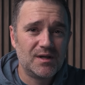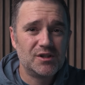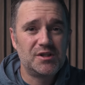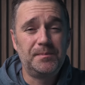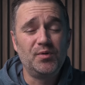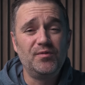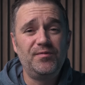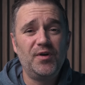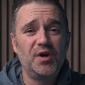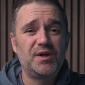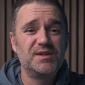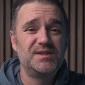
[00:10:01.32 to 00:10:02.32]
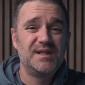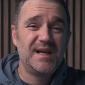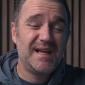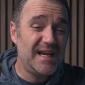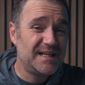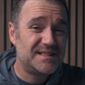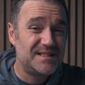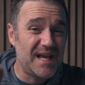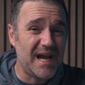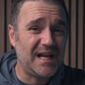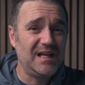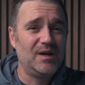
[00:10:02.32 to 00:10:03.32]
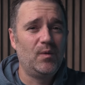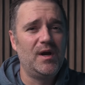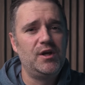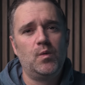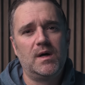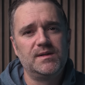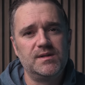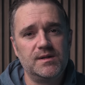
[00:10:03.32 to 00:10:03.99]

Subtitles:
to pull focus exactly where you want